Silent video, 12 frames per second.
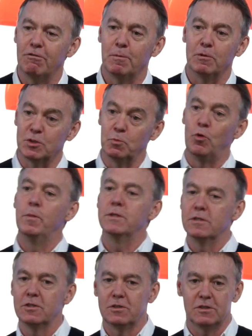about small
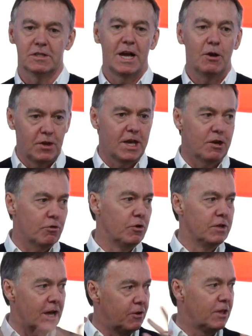businesses and how they grow
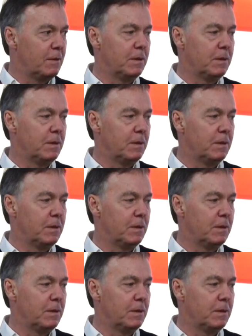and how they